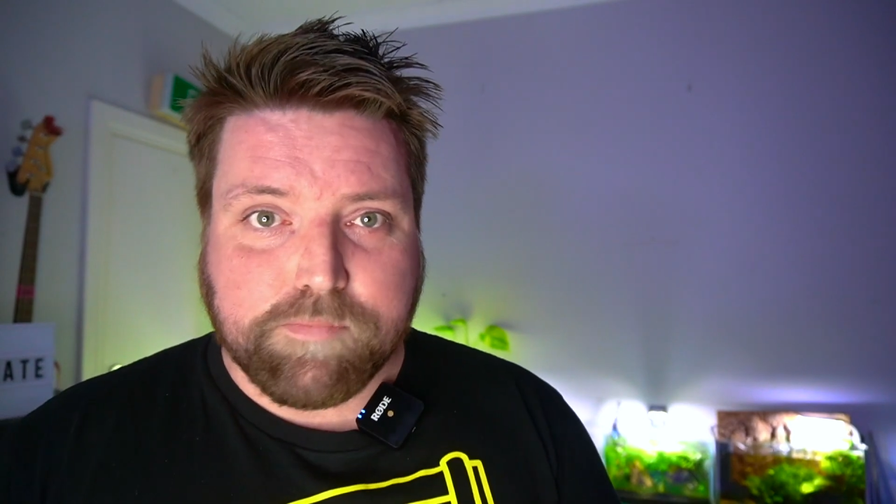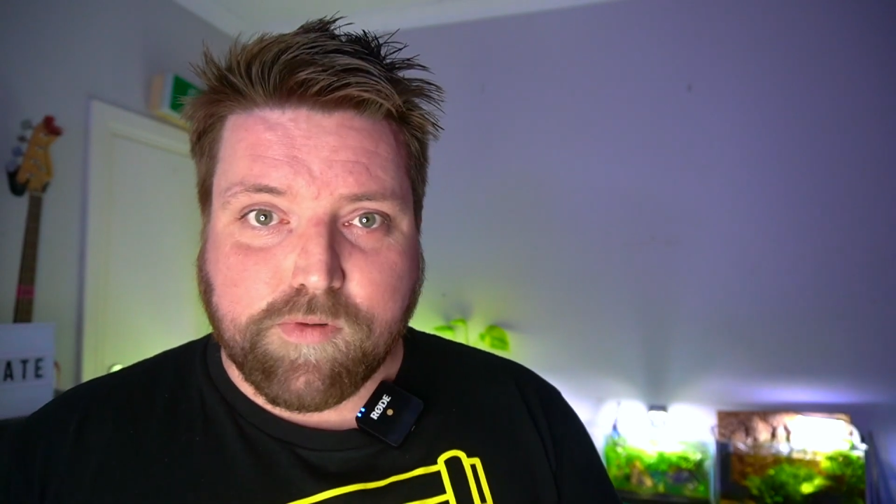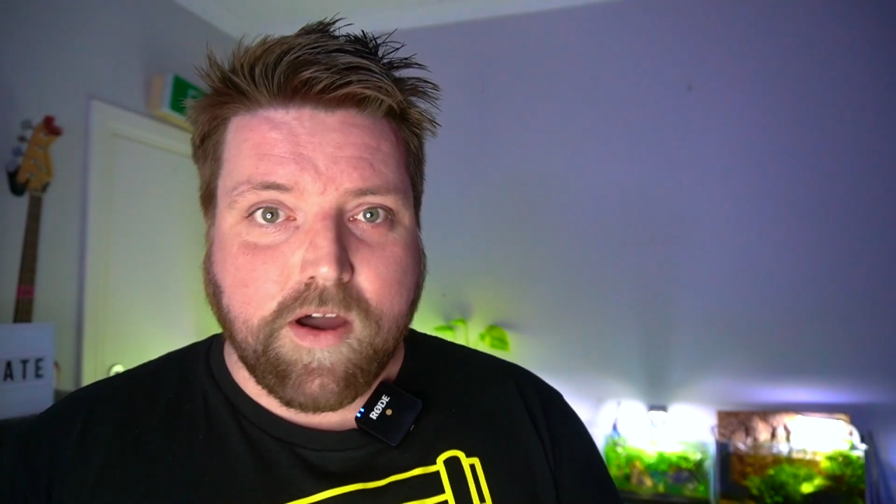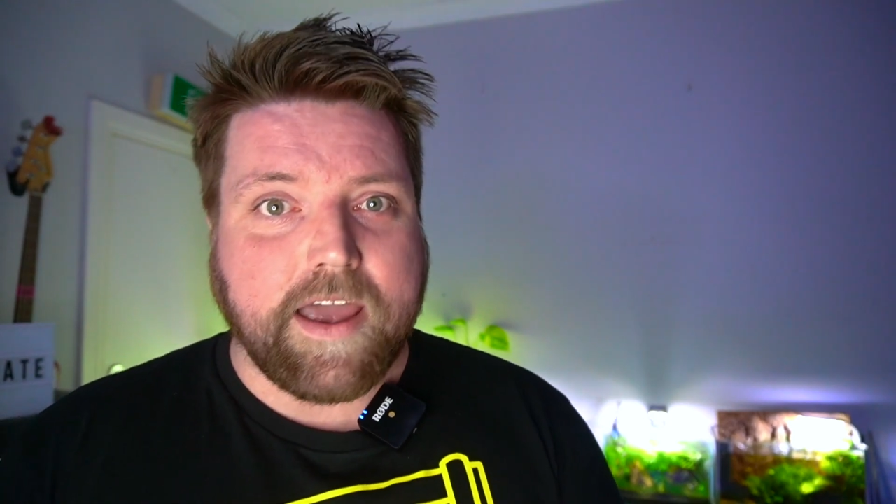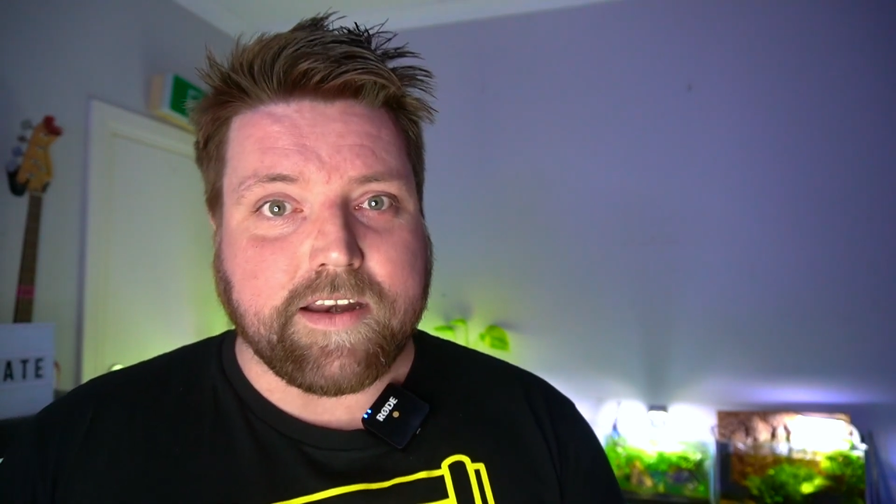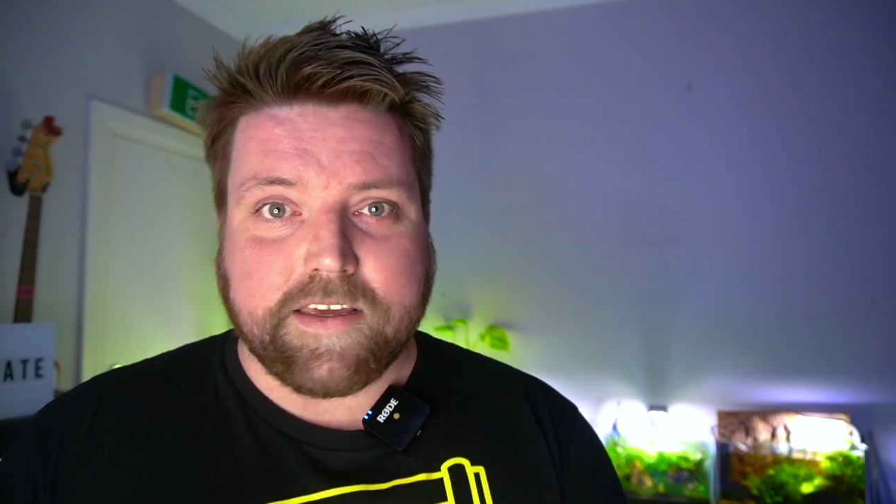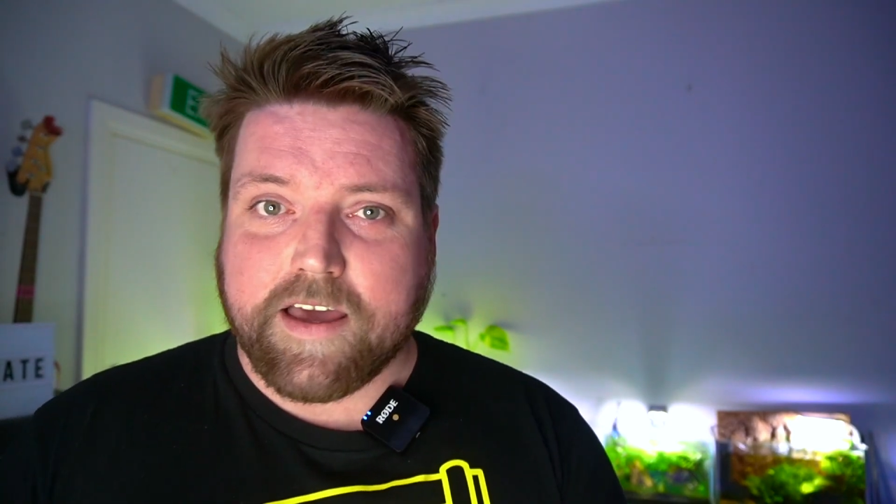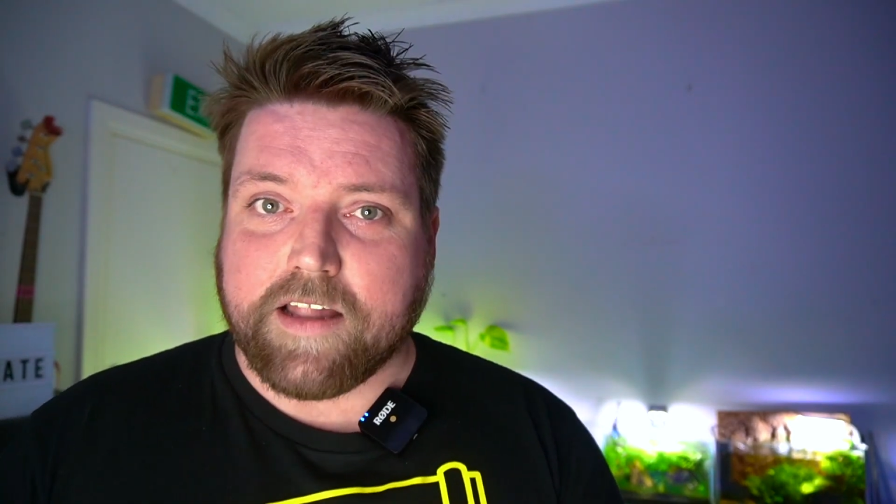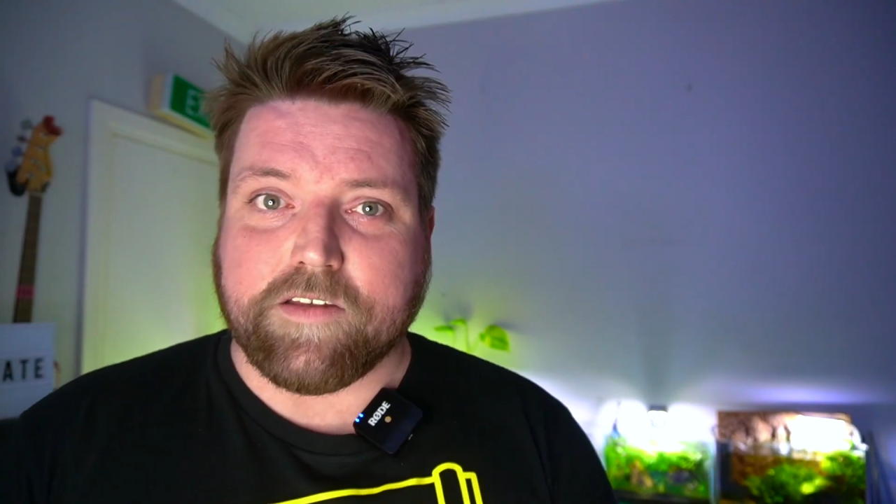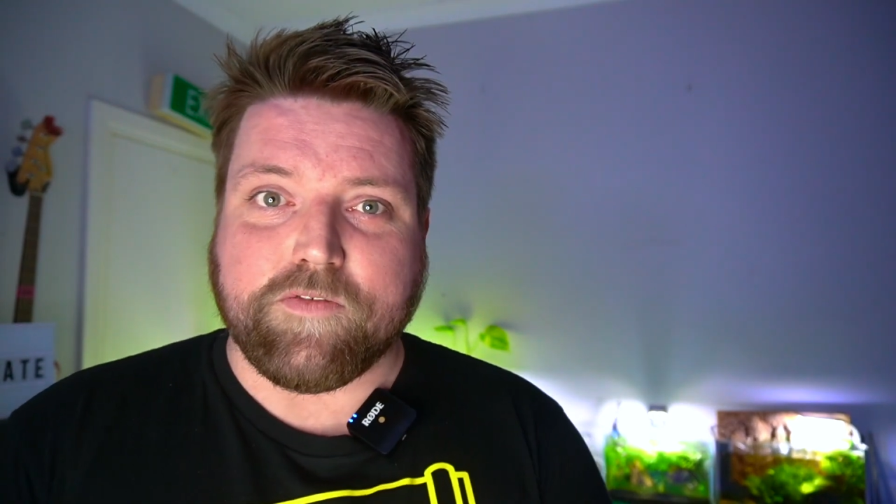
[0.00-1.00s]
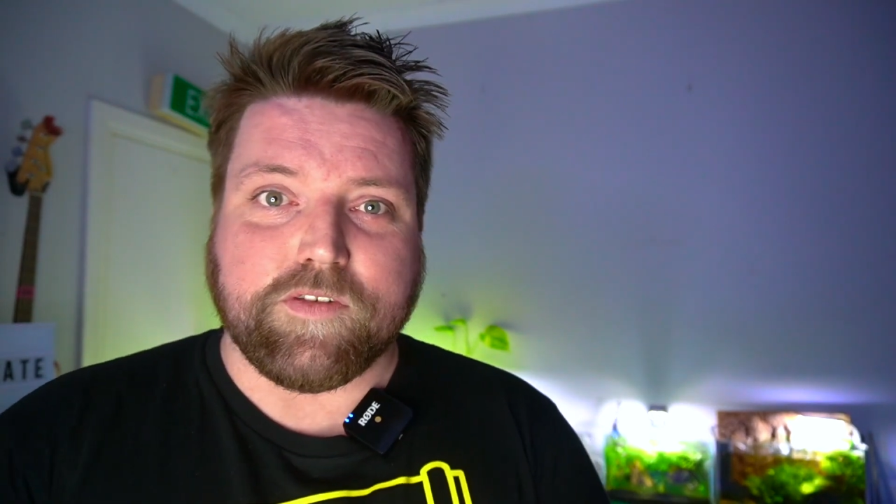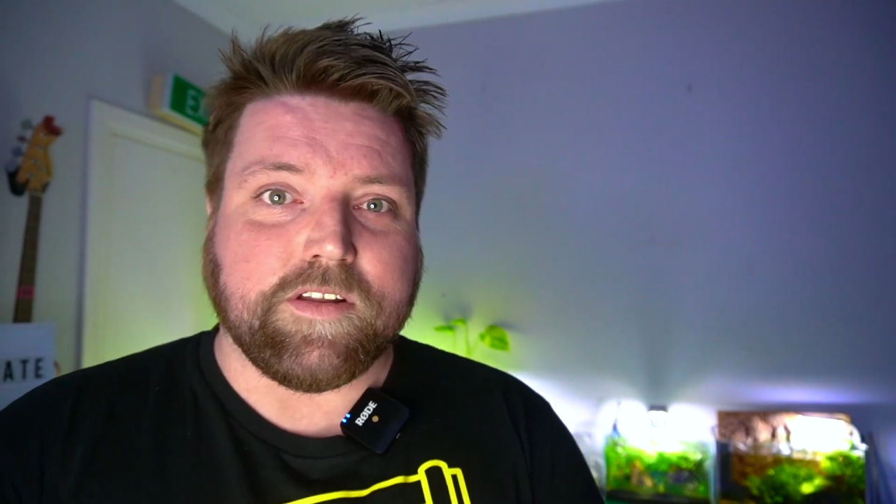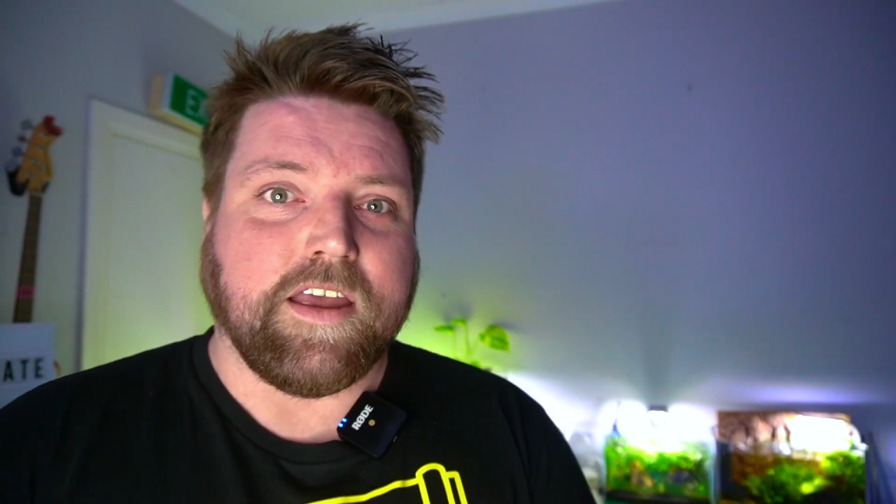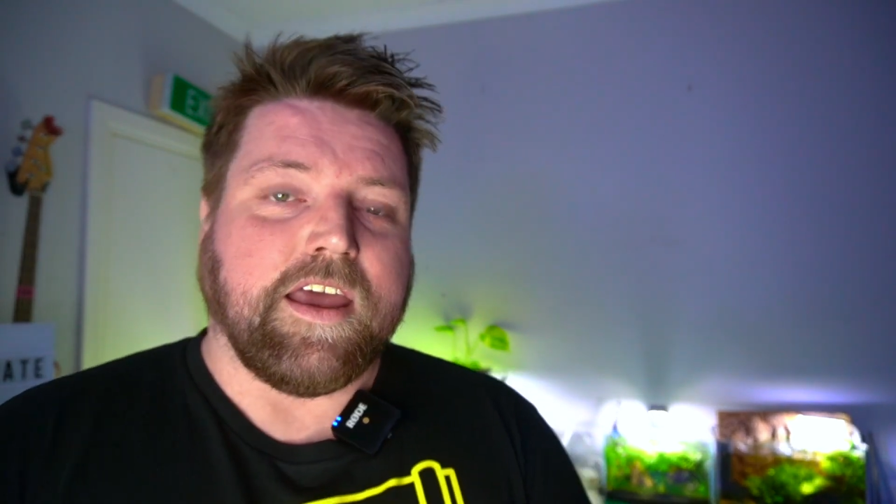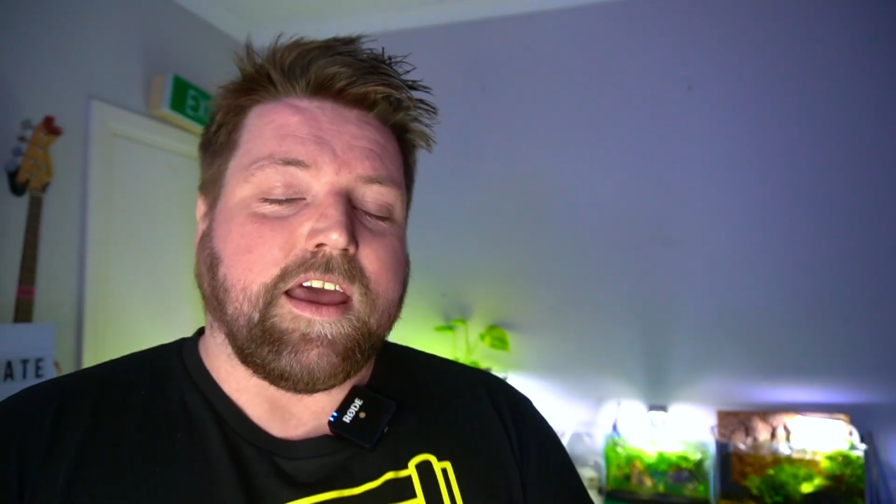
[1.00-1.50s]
bright and colorful.